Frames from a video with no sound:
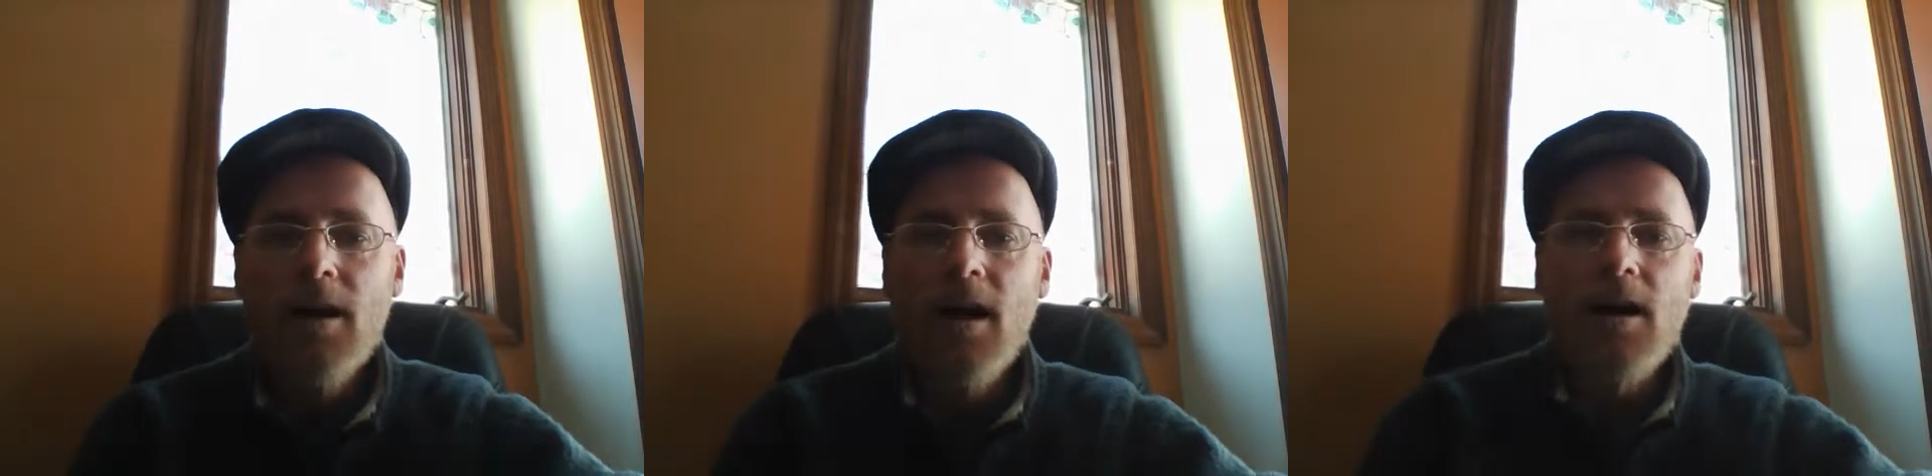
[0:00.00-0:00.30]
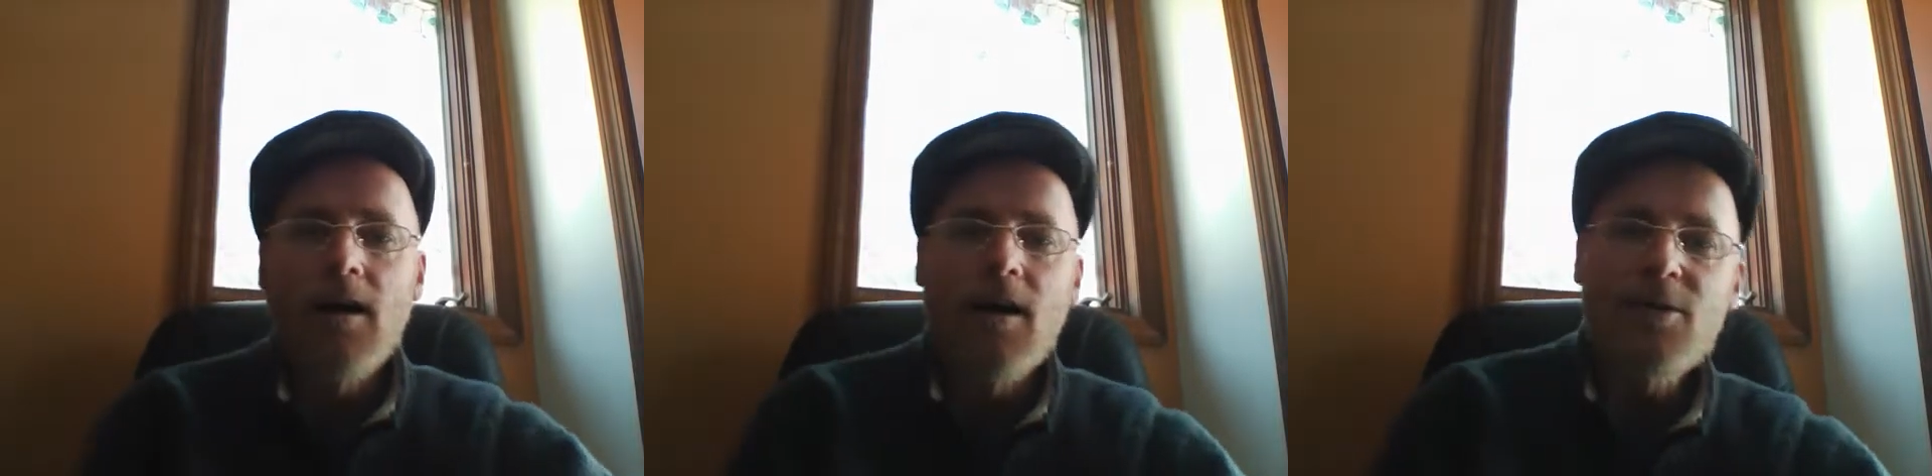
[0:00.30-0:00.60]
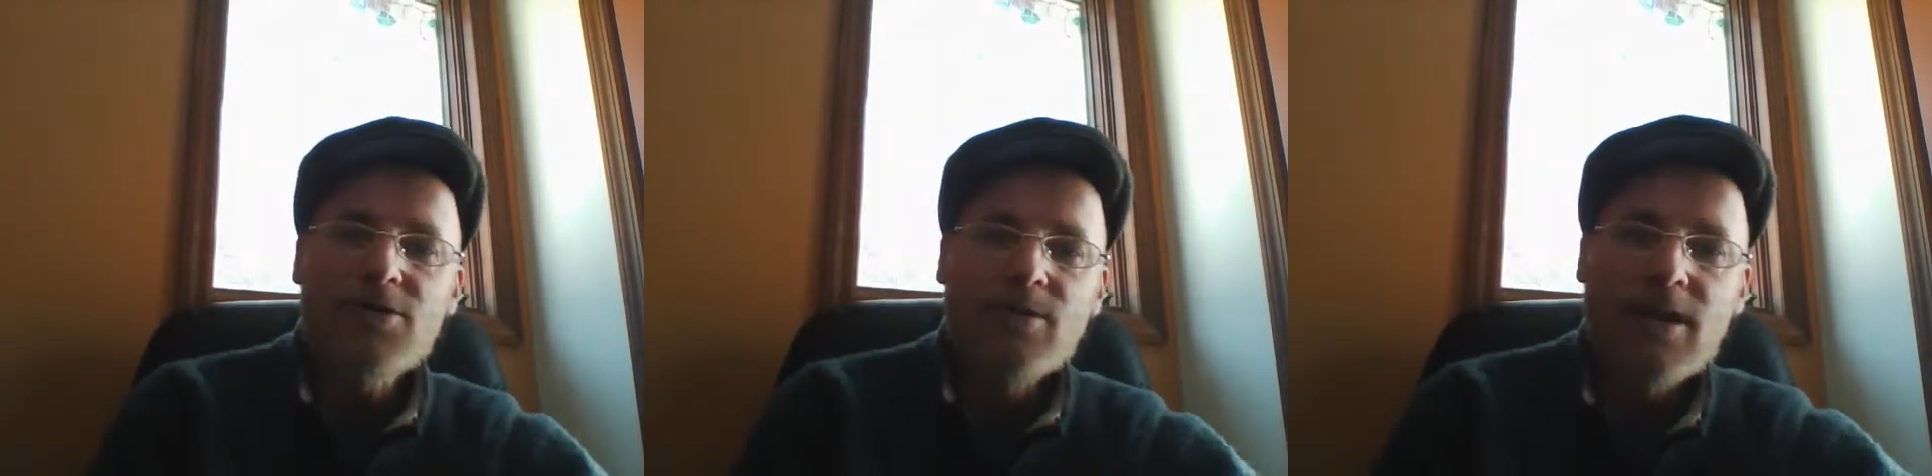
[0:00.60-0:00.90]

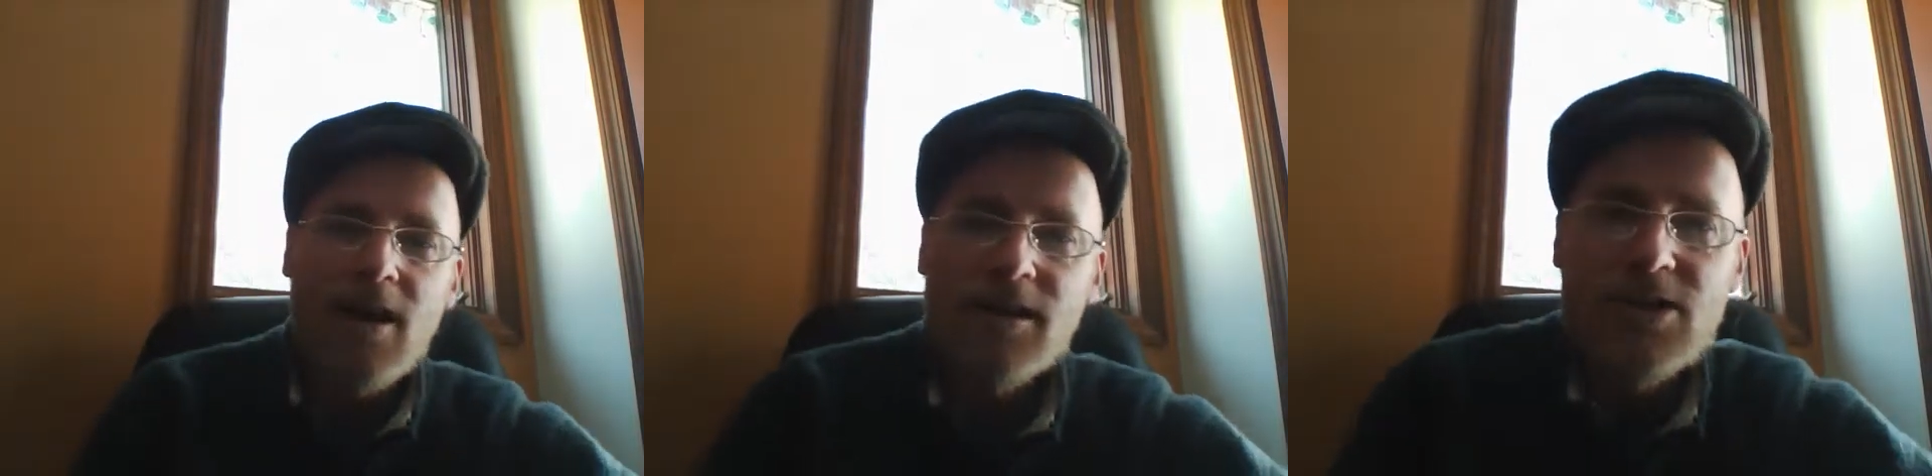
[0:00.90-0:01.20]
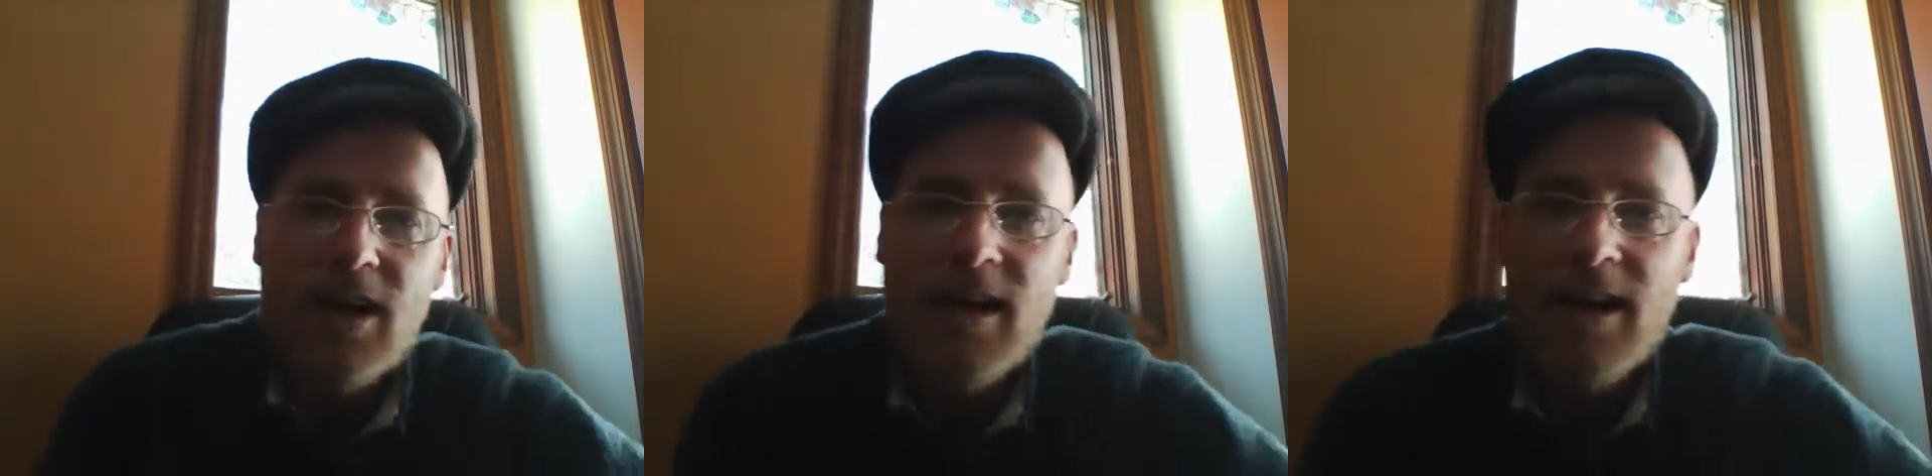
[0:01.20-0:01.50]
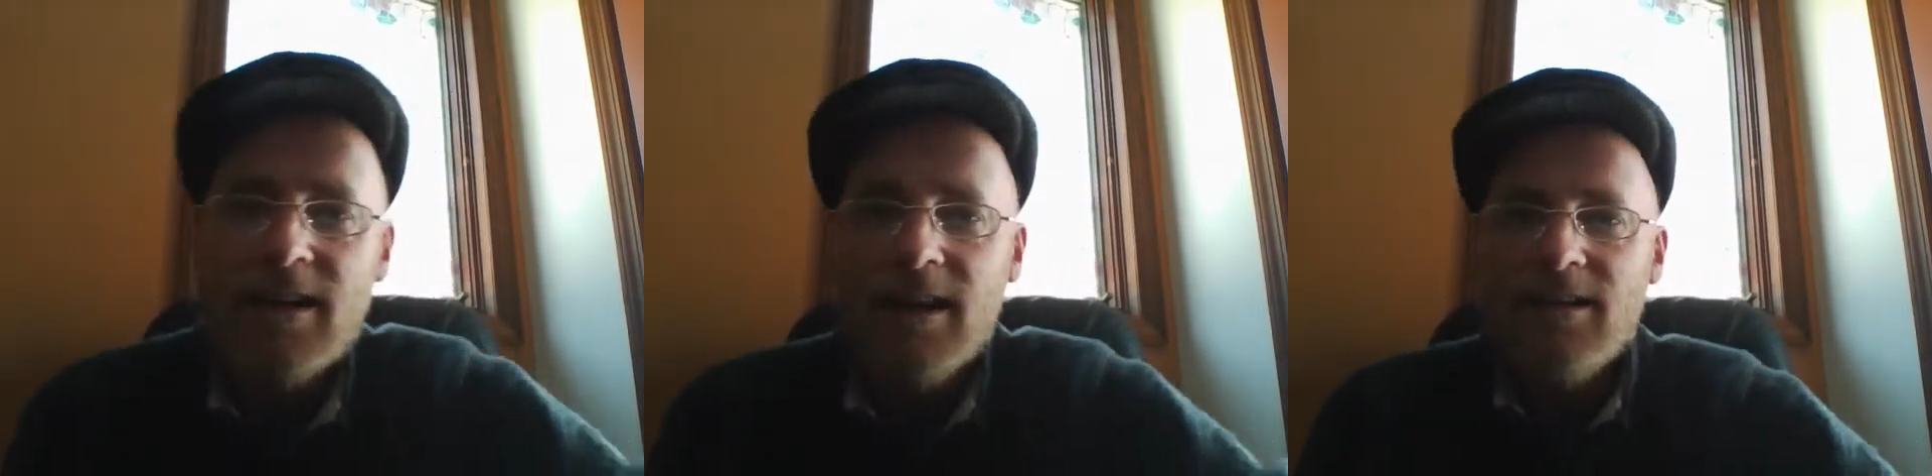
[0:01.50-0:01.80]
Also in college, I
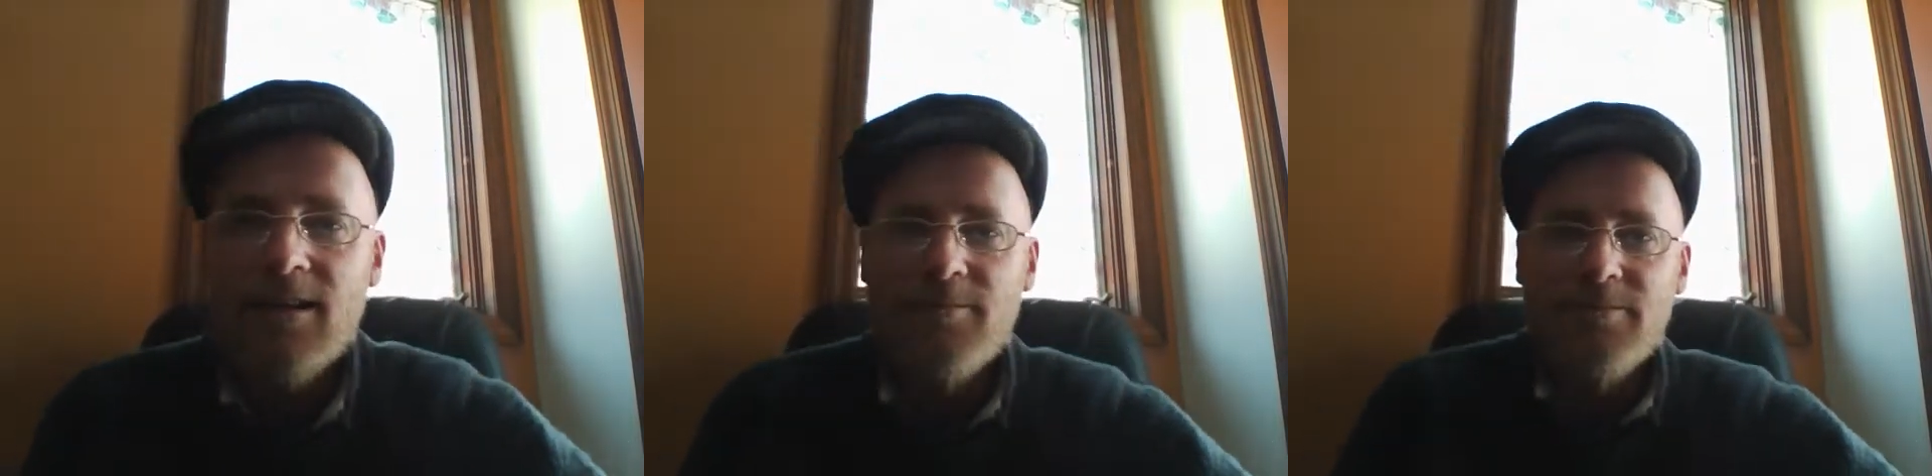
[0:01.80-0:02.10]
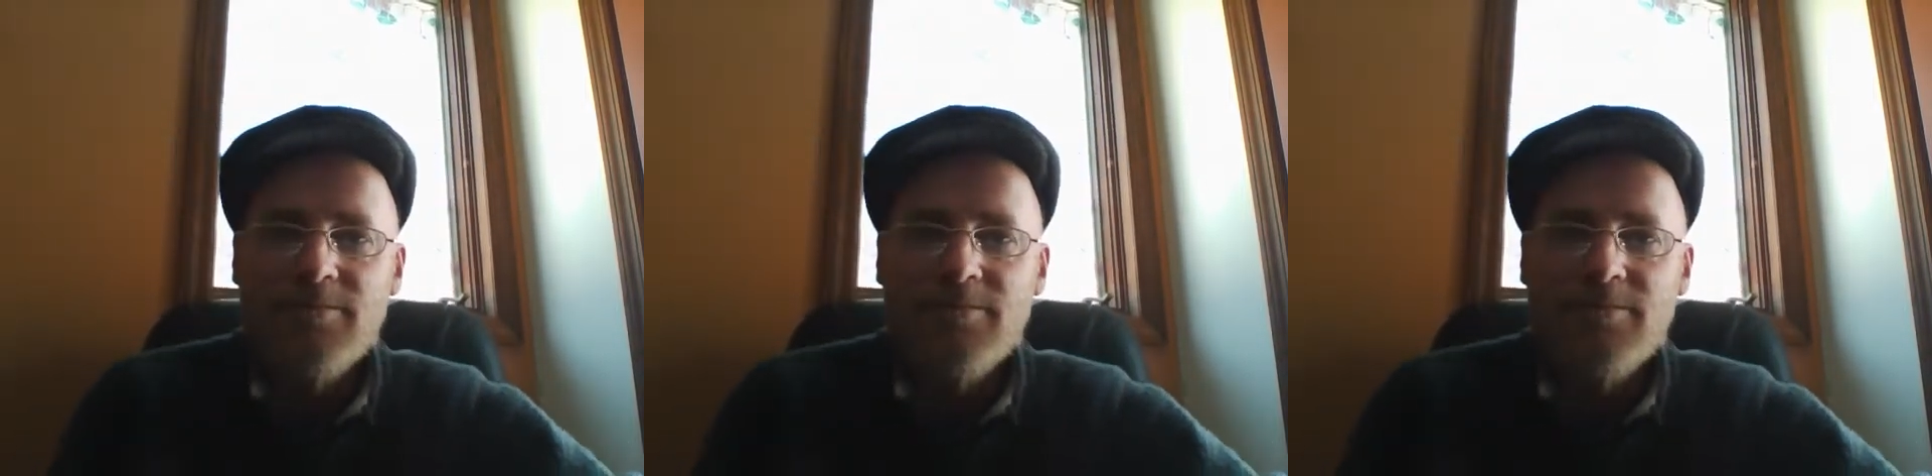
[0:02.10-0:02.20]
had a